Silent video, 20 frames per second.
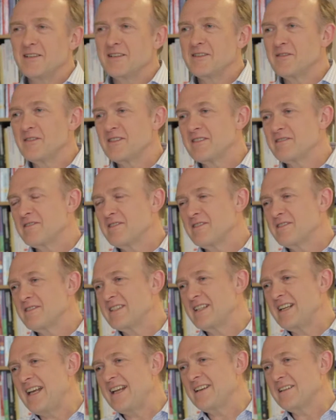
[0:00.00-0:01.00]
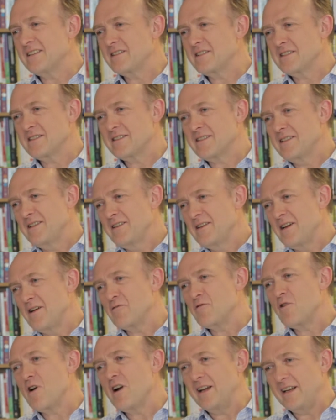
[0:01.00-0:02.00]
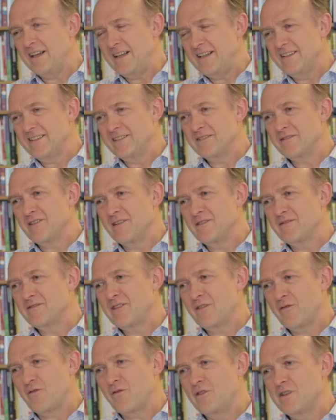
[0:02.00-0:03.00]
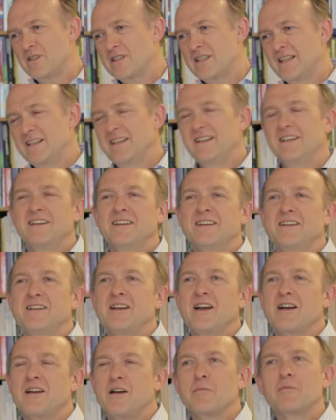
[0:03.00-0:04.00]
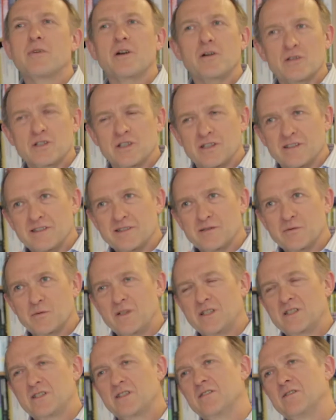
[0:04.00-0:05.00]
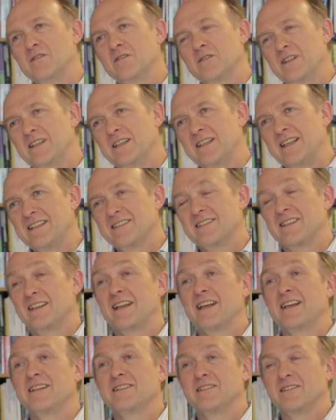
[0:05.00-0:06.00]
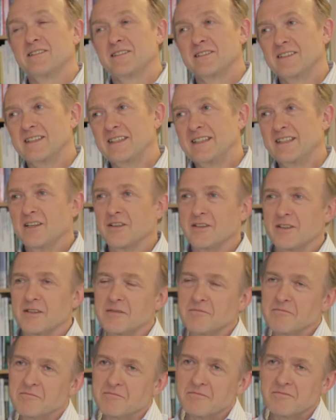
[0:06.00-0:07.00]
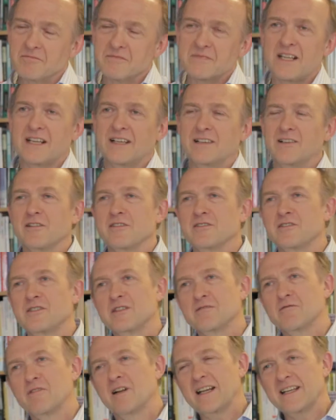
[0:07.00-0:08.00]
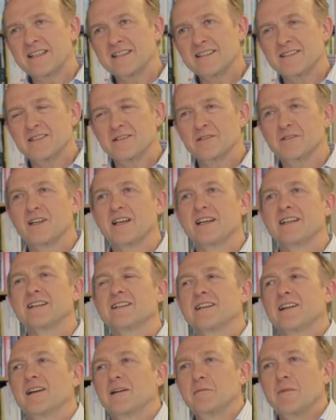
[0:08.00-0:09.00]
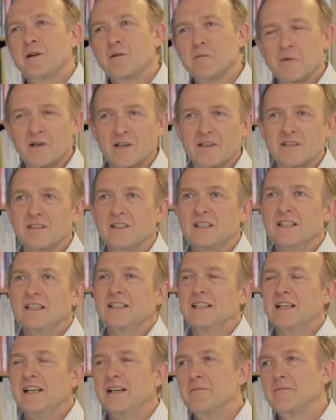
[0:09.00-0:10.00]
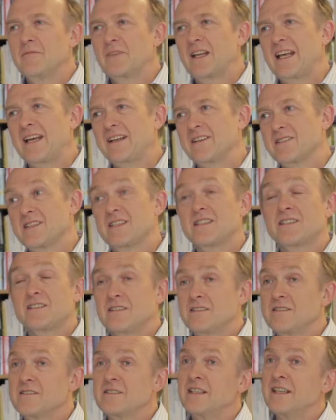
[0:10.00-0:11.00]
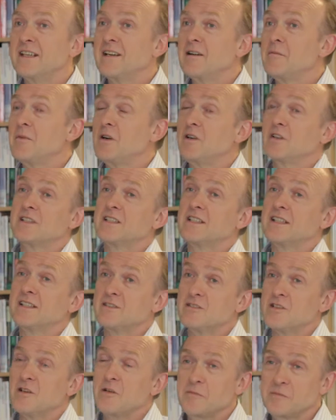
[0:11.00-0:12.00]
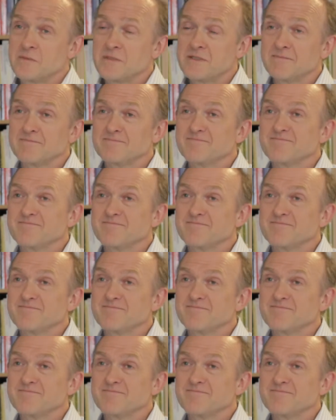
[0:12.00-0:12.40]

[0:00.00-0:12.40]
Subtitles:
There's an endless array of different approaches which the internet and the other technologies related to that, like mobile, can assist us in our marketing jobs.